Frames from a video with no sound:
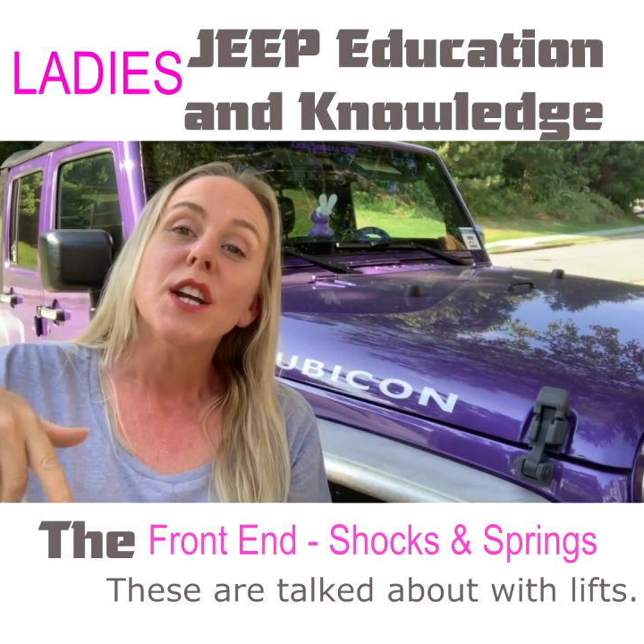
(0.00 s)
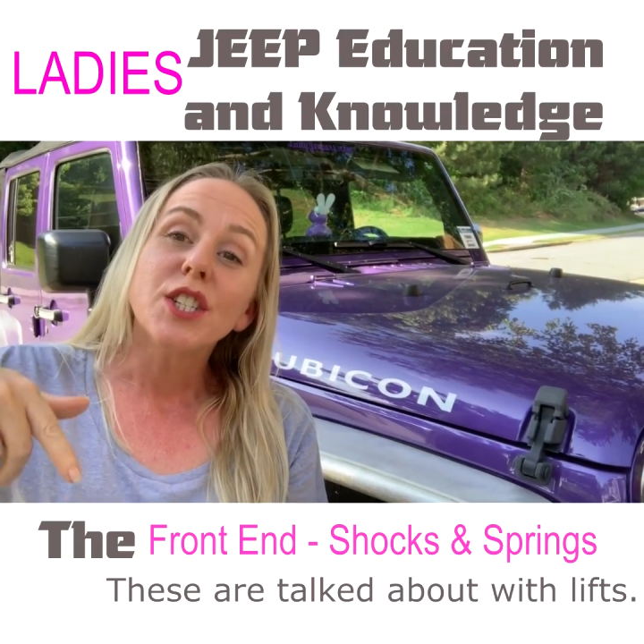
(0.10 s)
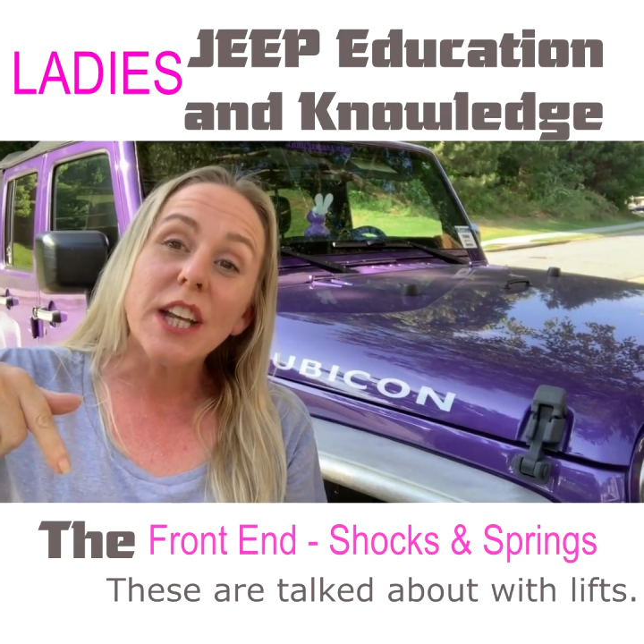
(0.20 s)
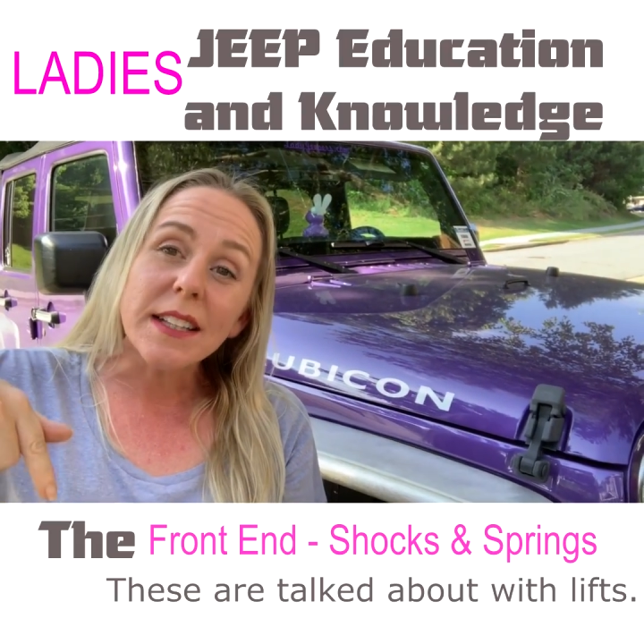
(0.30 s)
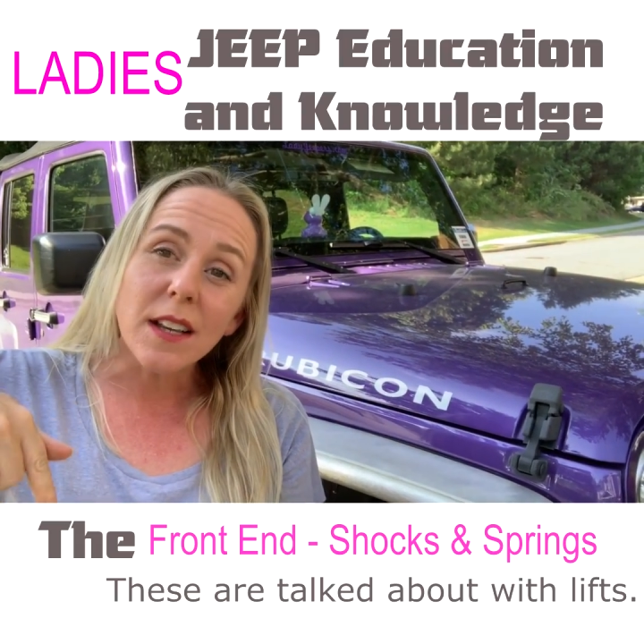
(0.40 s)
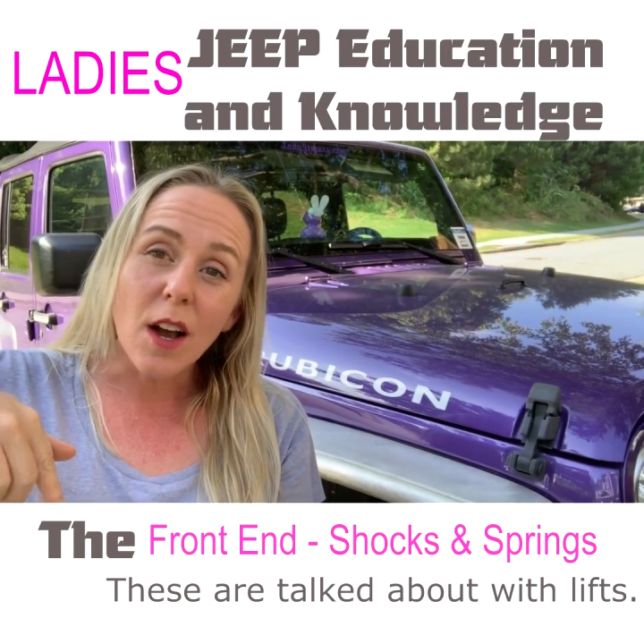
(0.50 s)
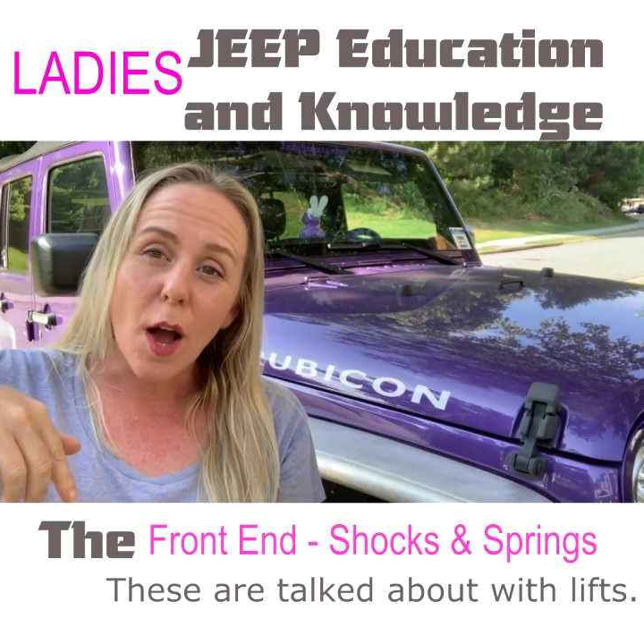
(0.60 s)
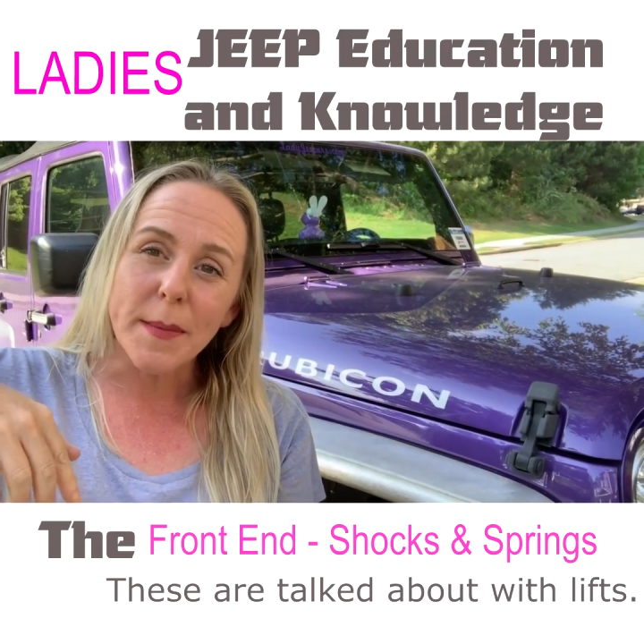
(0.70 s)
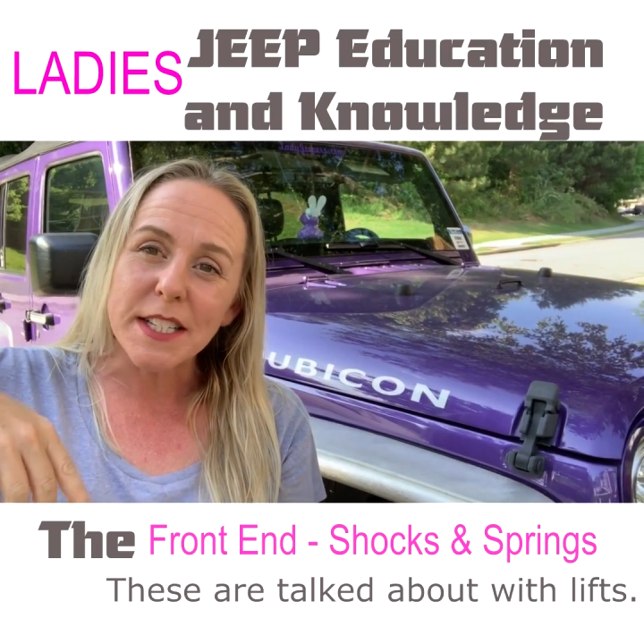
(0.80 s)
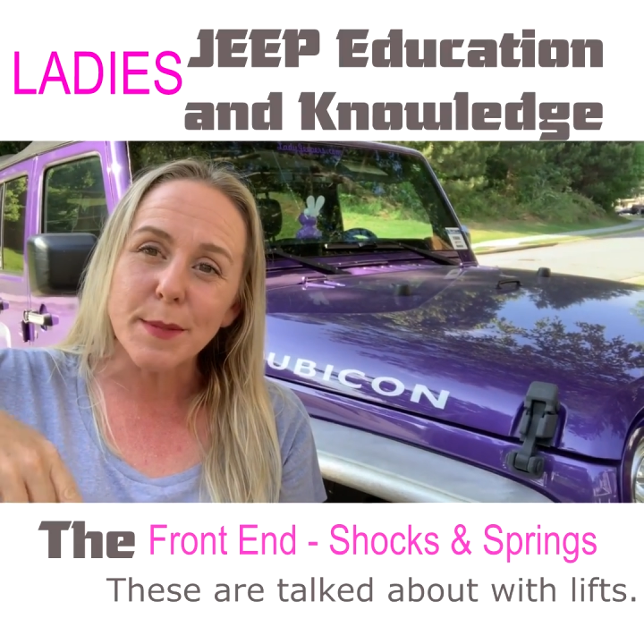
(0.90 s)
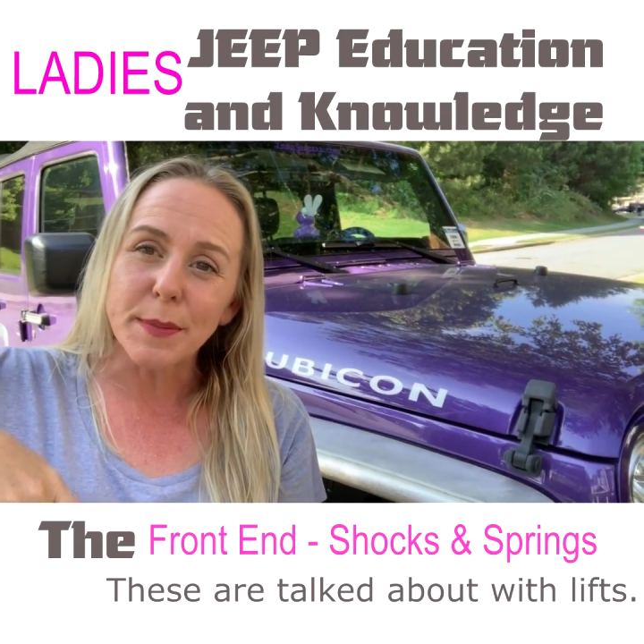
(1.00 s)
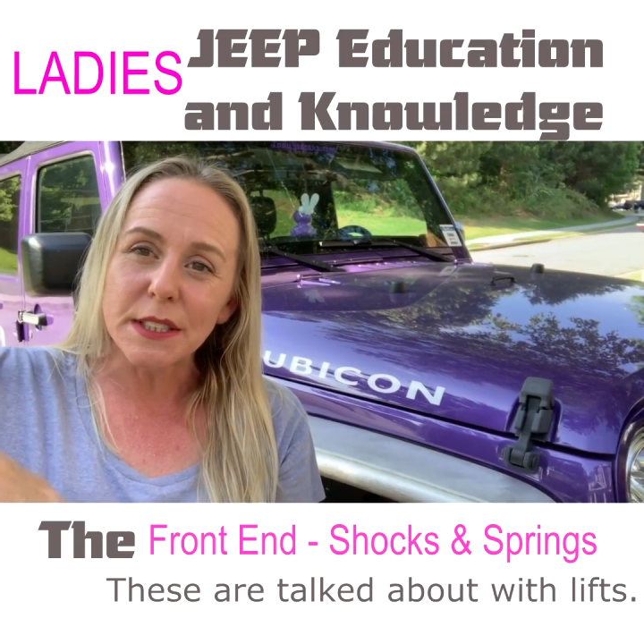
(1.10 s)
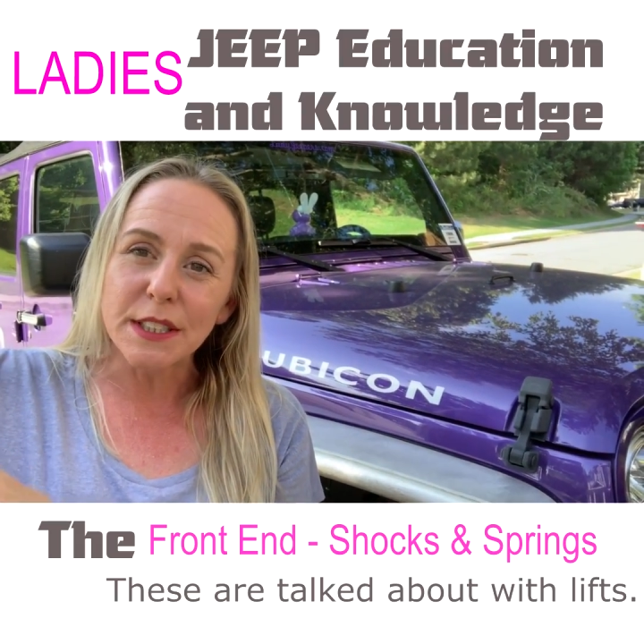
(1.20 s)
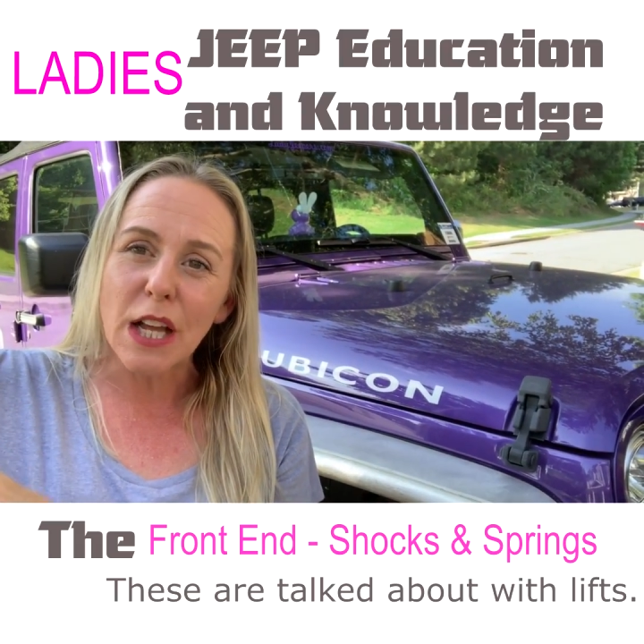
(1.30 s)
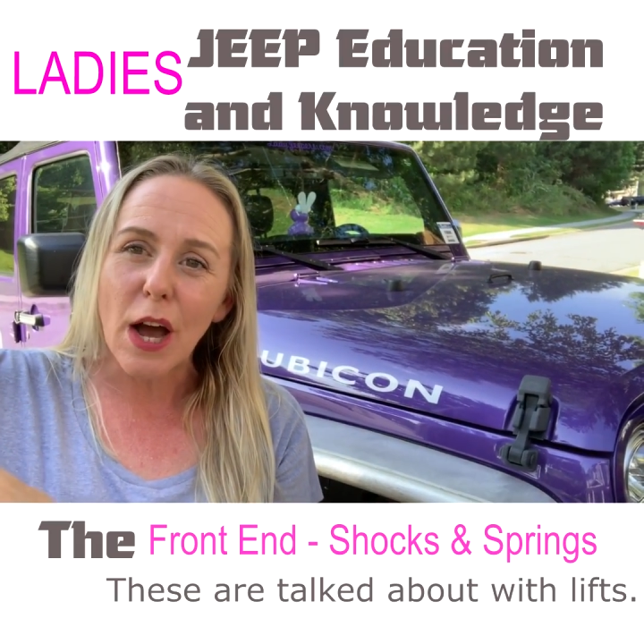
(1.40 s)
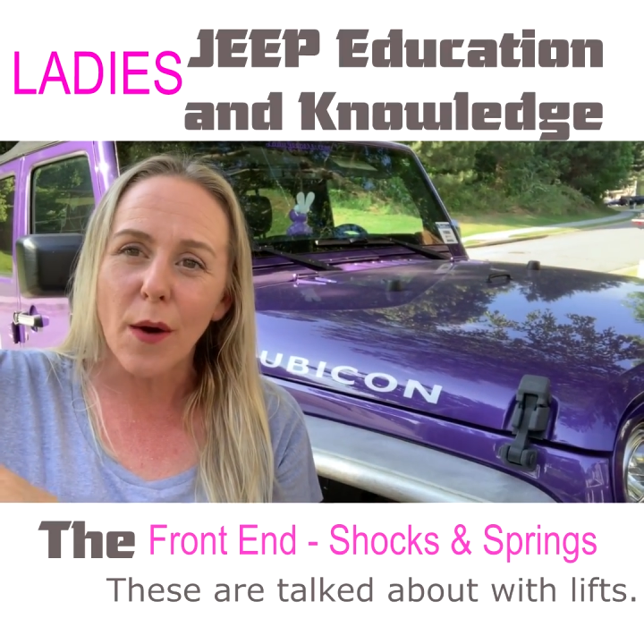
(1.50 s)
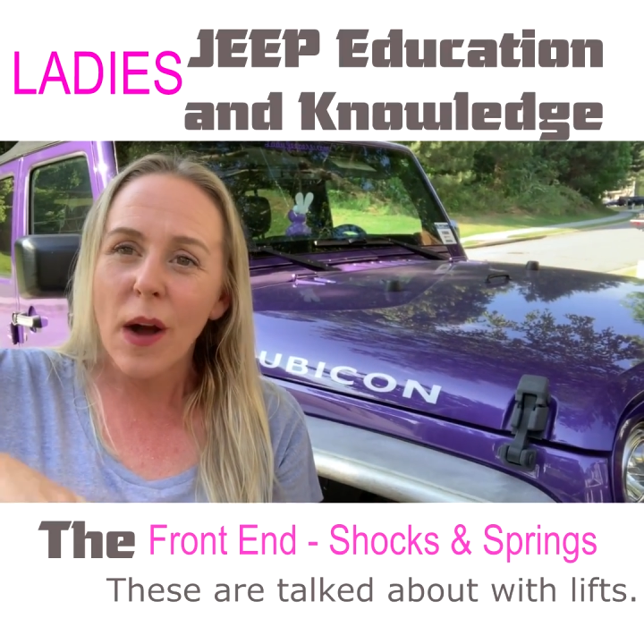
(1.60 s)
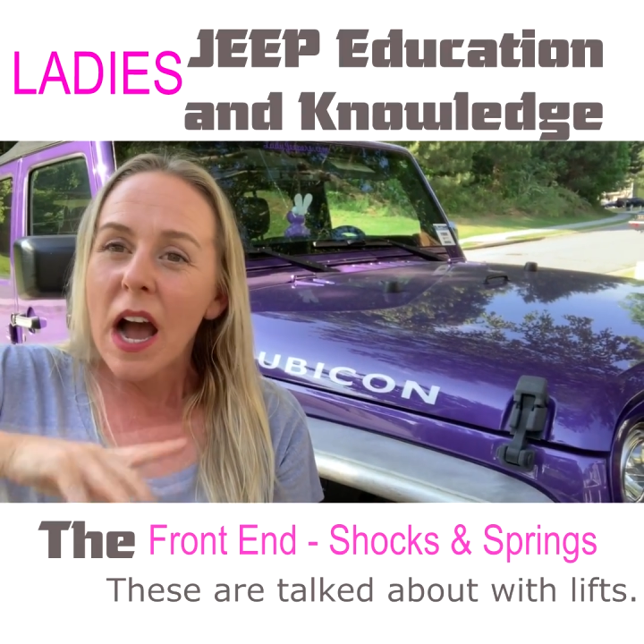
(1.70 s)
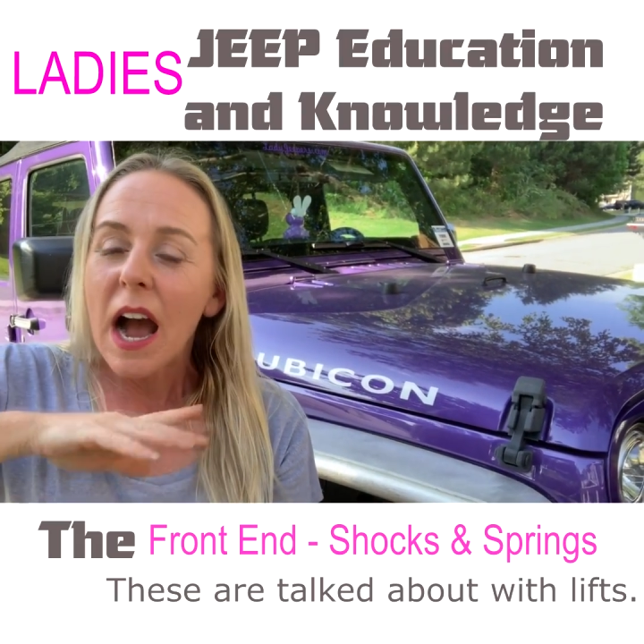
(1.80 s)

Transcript: Check the comments below.